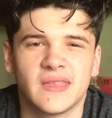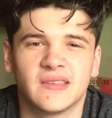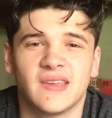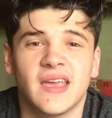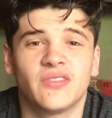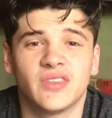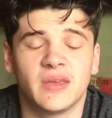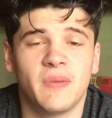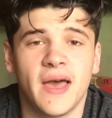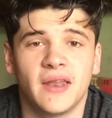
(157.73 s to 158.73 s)
There's
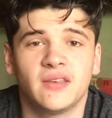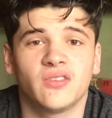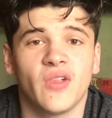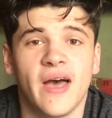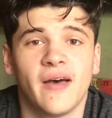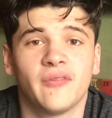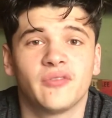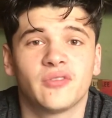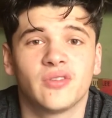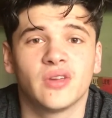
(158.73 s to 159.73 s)
Anthony Pettis
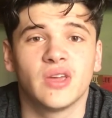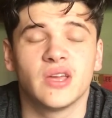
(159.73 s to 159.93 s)
left,